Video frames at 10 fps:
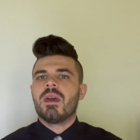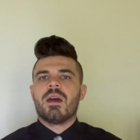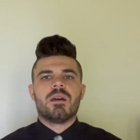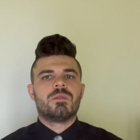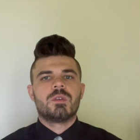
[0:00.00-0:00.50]

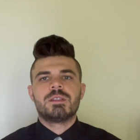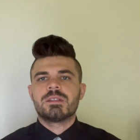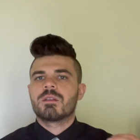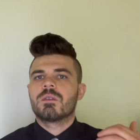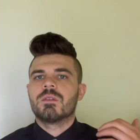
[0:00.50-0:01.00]
every
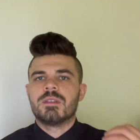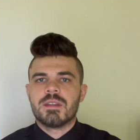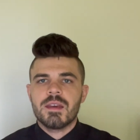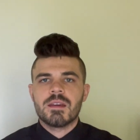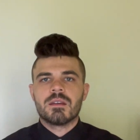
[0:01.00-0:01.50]
single
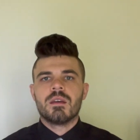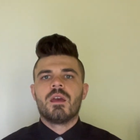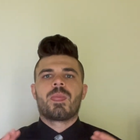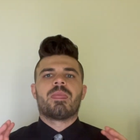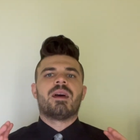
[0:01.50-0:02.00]
day
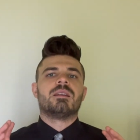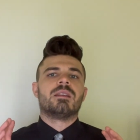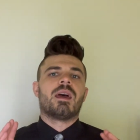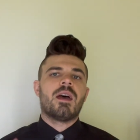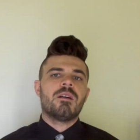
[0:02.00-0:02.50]
that
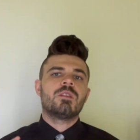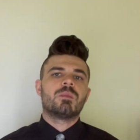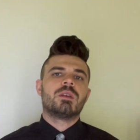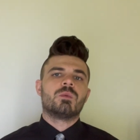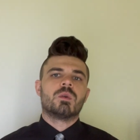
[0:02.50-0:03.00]

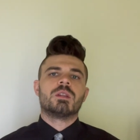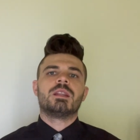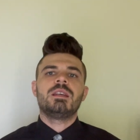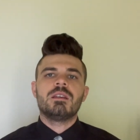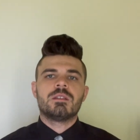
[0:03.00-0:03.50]
inevitably will
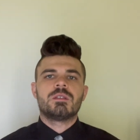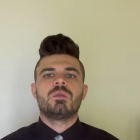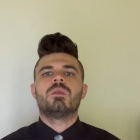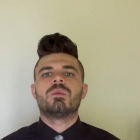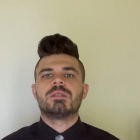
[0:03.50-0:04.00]
lead to
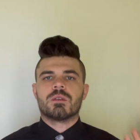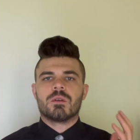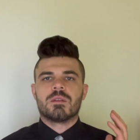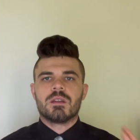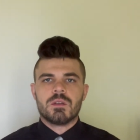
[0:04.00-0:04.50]
the result
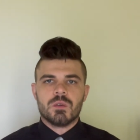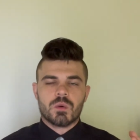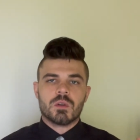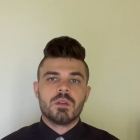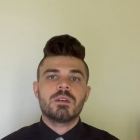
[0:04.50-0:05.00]
that you were
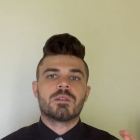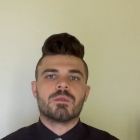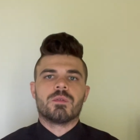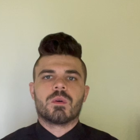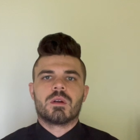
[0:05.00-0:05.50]
looking
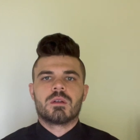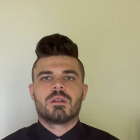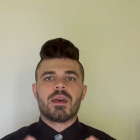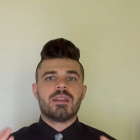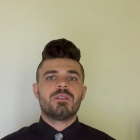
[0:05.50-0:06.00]
for.
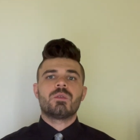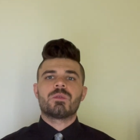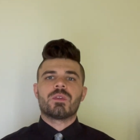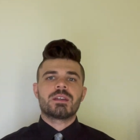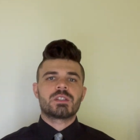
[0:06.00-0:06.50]
And in
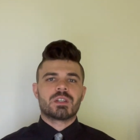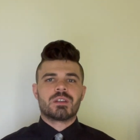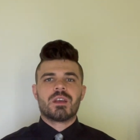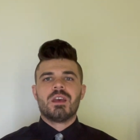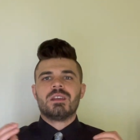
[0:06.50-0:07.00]

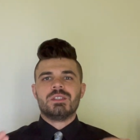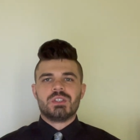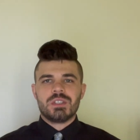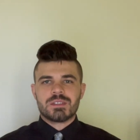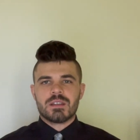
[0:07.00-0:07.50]
reflection,
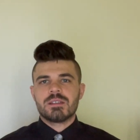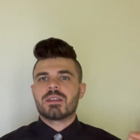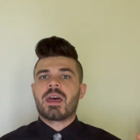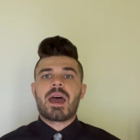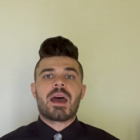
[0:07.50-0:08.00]
Jesus, the
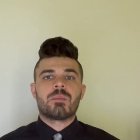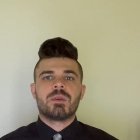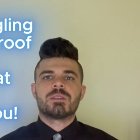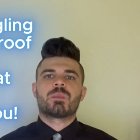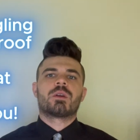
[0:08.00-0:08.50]

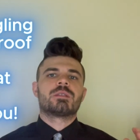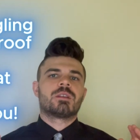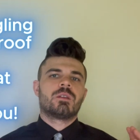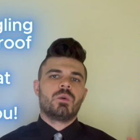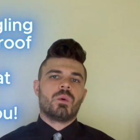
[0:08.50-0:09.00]
happiest
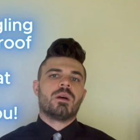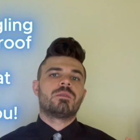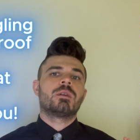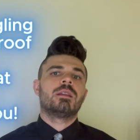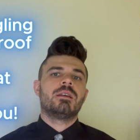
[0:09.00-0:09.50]
person who
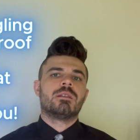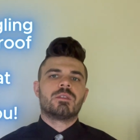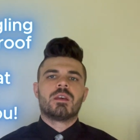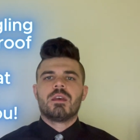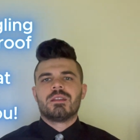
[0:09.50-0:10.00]
ever lived,
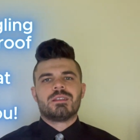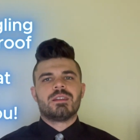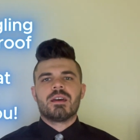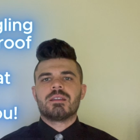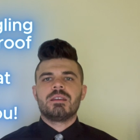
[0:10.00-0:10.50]
did
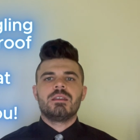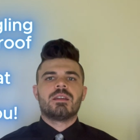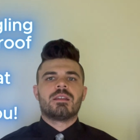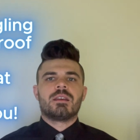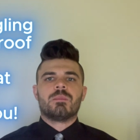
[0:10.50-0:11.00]
not need
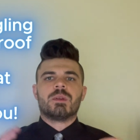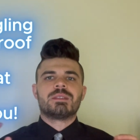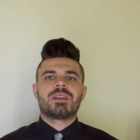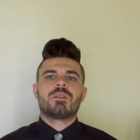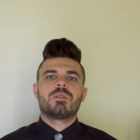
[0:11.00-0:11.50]
any
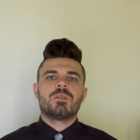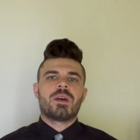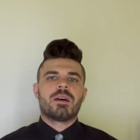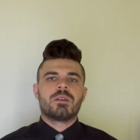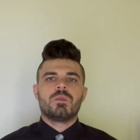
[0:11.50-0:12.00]
material
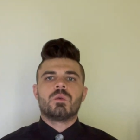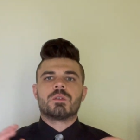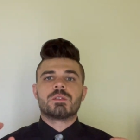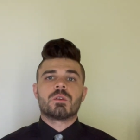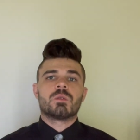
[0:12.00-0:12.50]
value or
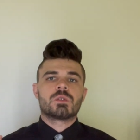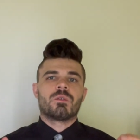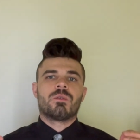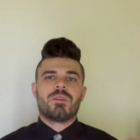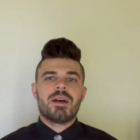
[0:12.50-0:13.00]
social
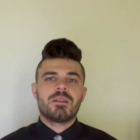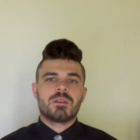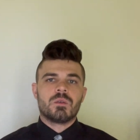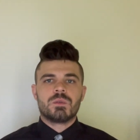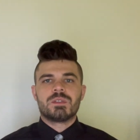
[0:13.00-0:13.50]

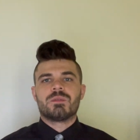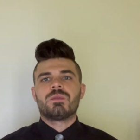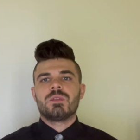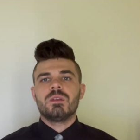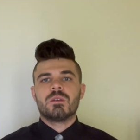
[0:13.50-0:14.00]
value to
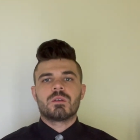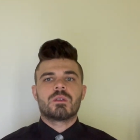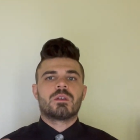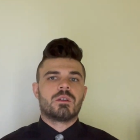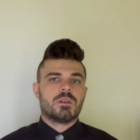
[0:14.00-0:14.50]

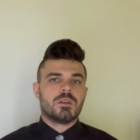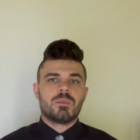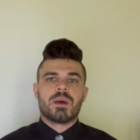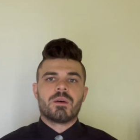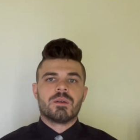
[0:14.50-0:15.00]
feel good about